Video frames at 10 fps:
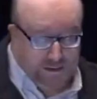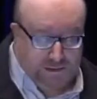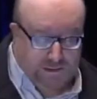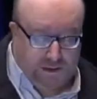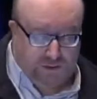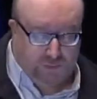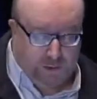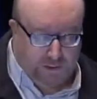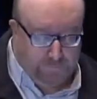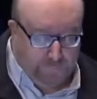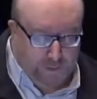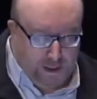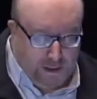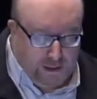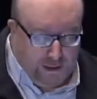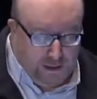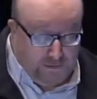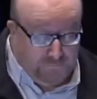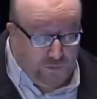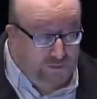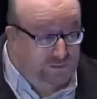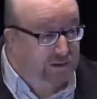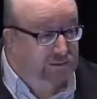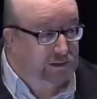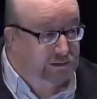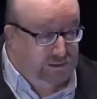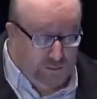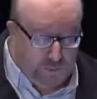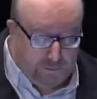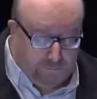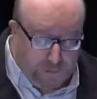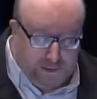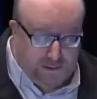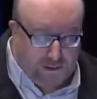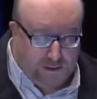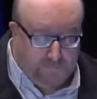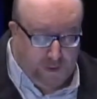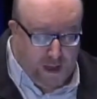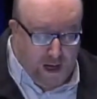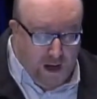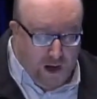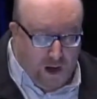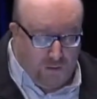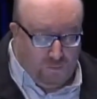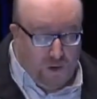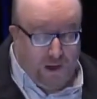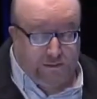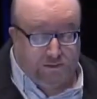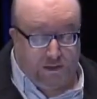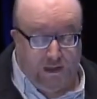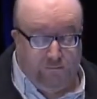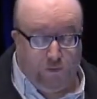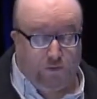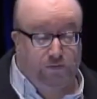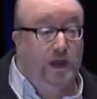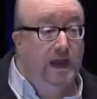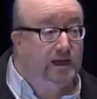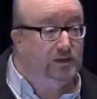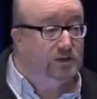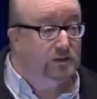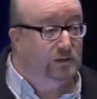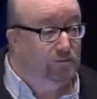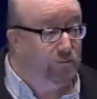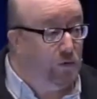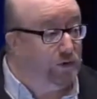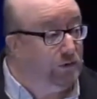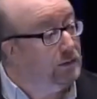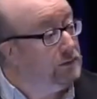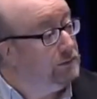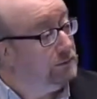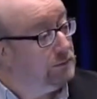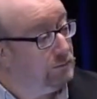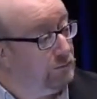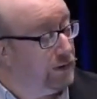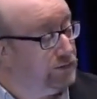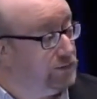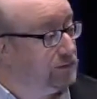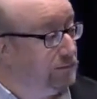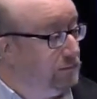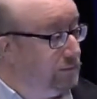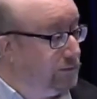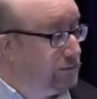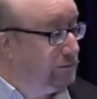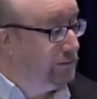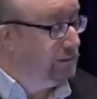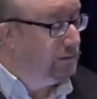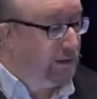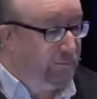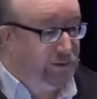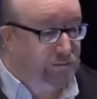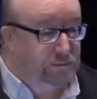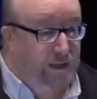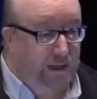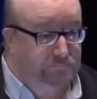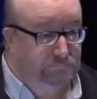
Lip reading: Teach me. At verse 62, at midnight, I rise to give you thanks for your righteous laws. How many do that?